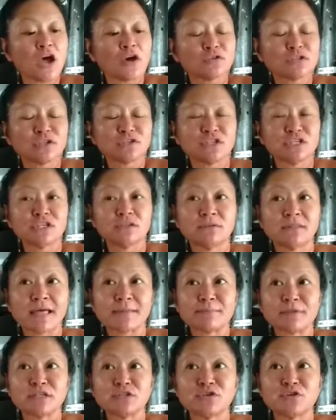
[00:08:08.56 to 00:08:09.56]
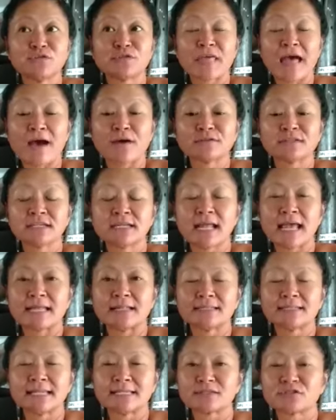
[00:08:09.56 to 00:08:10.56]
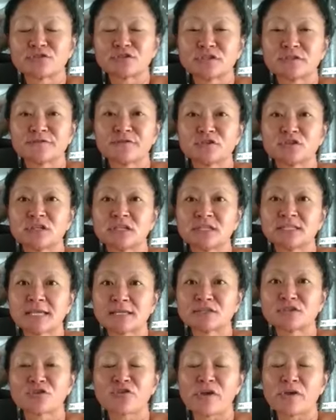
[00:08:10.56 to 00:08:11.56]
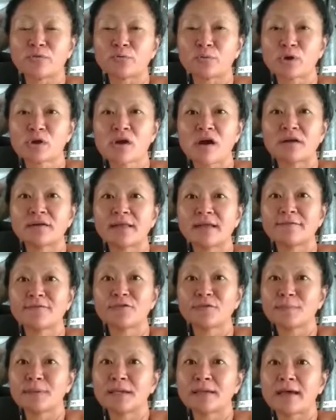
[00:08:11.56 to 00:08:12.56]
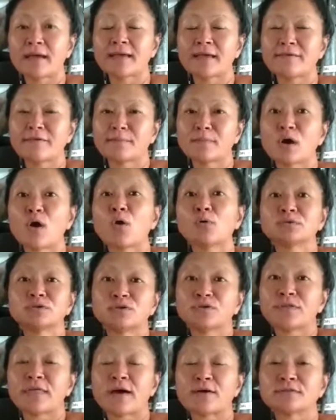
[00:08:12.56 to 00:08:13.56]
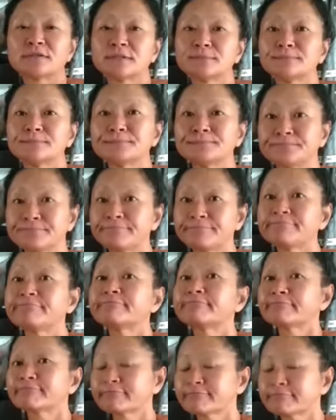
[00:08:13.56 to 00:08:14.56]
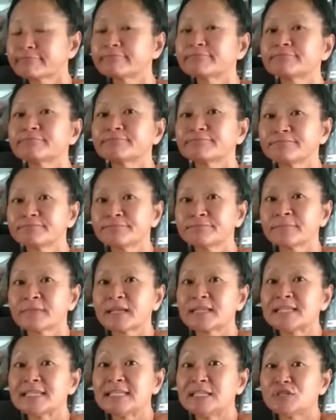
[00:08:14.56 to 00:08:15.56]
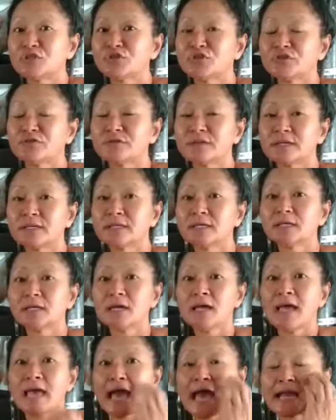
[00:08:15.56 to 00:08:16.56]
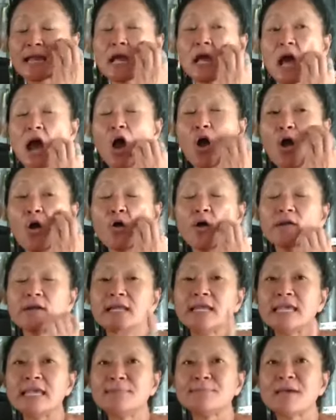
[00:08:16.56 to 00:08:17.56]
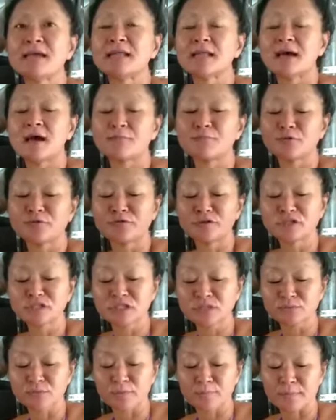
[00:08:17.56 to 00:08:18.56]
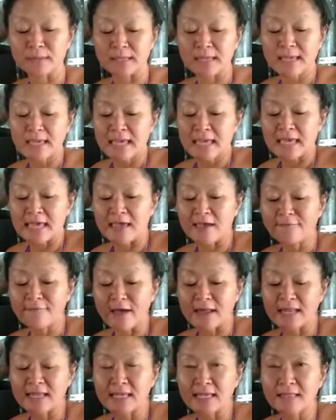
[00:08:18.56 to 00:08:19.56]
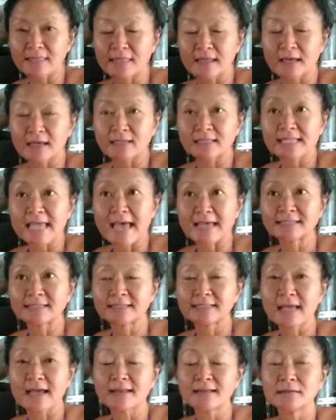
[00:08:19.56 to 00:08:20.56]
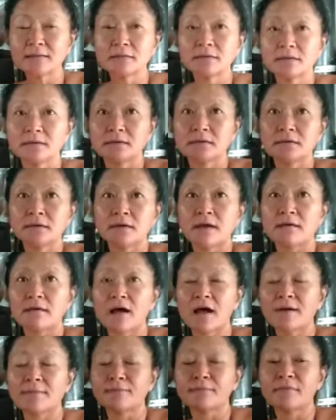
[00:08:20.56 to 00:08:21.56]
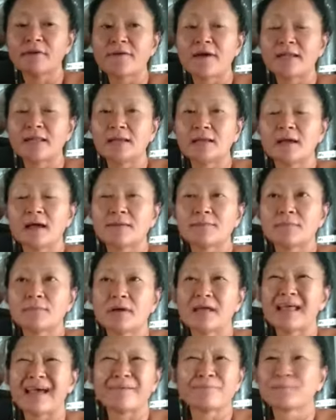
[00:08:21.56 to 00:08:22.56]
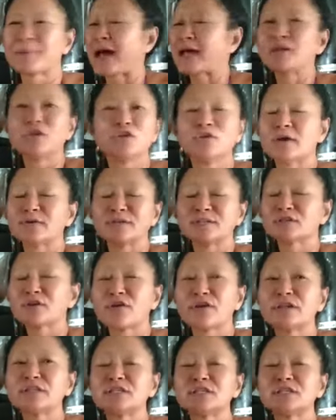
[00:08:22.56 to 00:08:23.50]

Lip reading: so she let me 2,000, and since Christopher did such great work all day for me, I gave him the whole 2,000, because he deserved it. And, and he made provisions with me. If I didn't get the test done, but I knew I was going